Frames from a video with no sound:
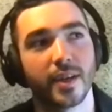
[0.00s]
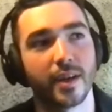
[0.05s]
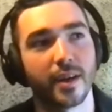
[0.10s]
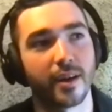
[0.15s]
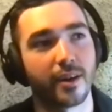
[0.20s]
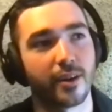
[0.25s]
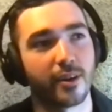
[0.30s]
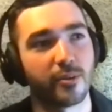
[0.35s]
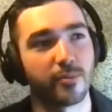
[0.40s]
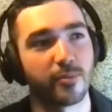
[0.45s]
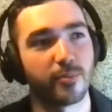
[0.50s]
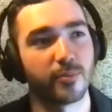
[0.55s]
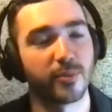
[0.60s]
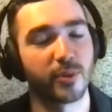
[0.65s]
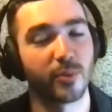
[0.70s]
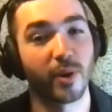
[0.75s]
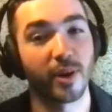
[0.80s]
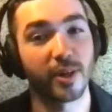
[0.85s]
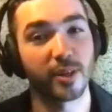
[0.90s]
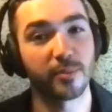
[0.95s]

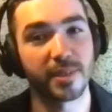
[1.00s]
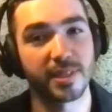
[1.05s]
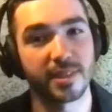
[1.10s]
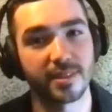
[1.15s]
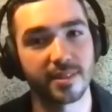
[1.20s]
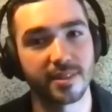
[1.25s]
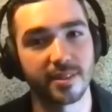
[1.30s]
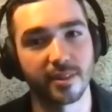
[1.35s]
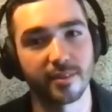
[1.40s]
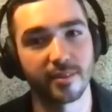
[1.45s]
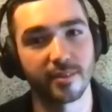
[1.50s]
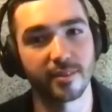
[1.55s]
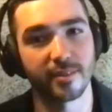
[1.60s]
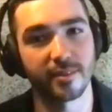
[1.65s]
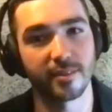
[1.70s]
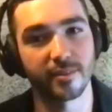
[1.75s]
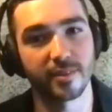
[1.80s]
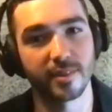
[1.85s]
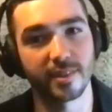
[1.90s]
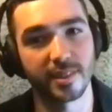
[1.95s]
the wider business
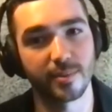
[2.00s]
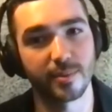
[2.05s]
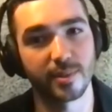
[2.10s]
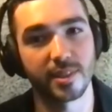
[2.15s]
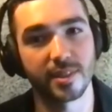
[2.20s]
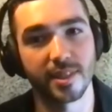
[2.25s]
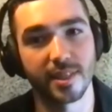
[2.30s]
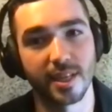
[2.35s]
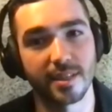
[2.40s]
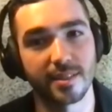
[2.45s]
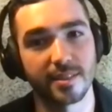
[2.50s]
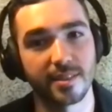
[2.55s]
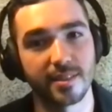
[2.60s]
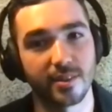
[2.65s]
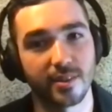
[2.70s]
side of things, which is the net